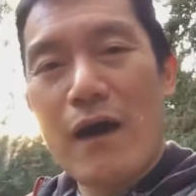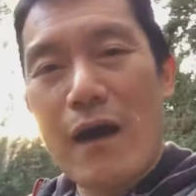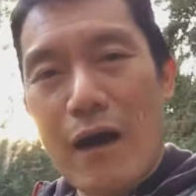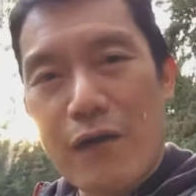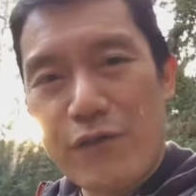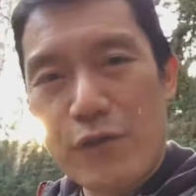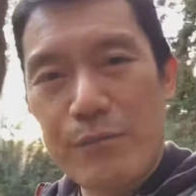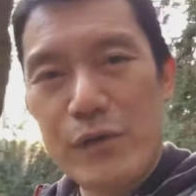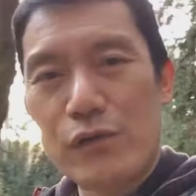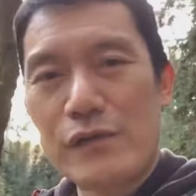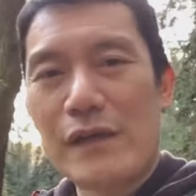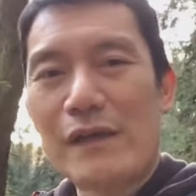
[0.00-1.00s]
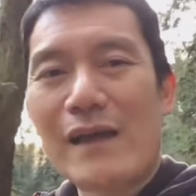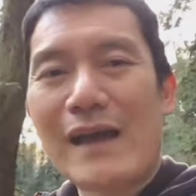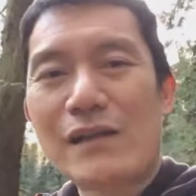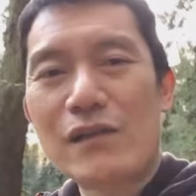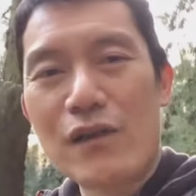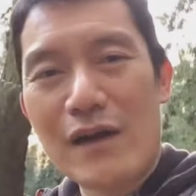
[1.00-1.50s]
offer building
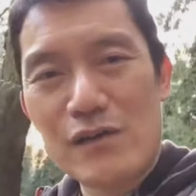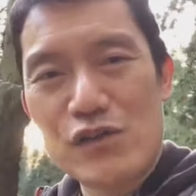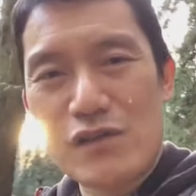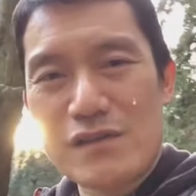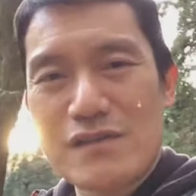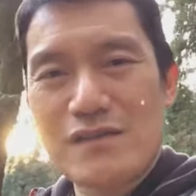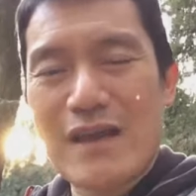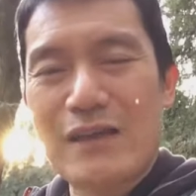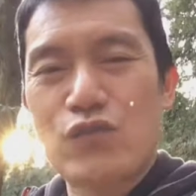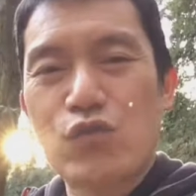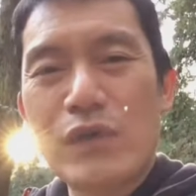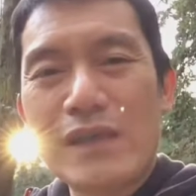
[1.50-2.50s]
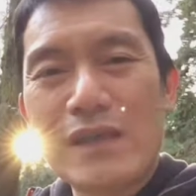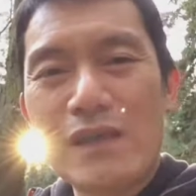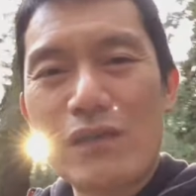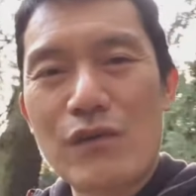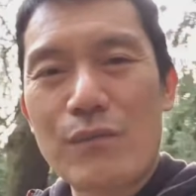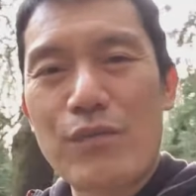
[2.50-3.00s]
and launches and
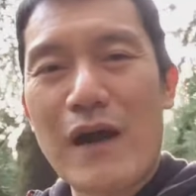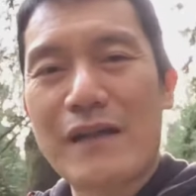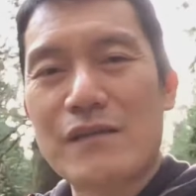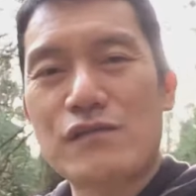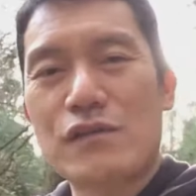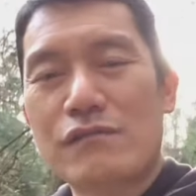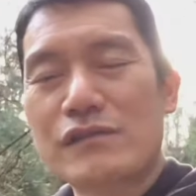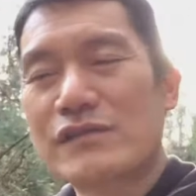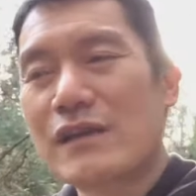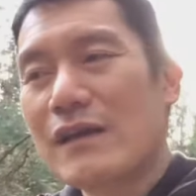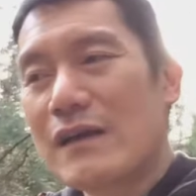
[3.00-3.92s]
tweaking your product service